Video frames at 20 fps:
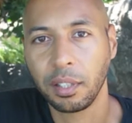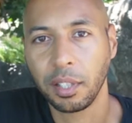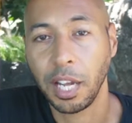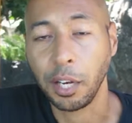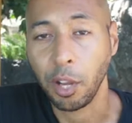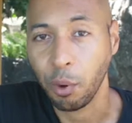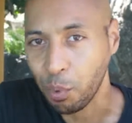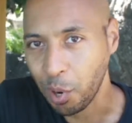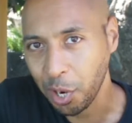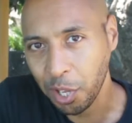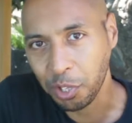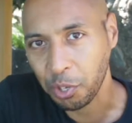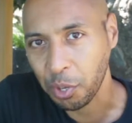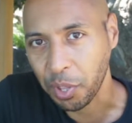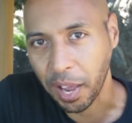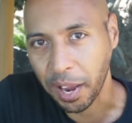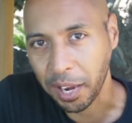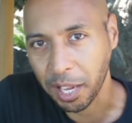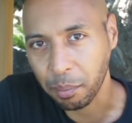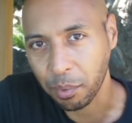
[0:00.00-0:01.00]
I don't want to do
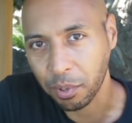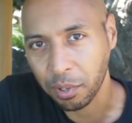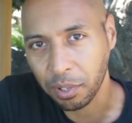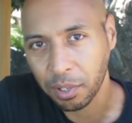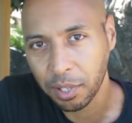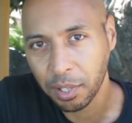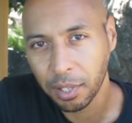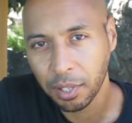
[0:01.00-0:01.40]
that anymore.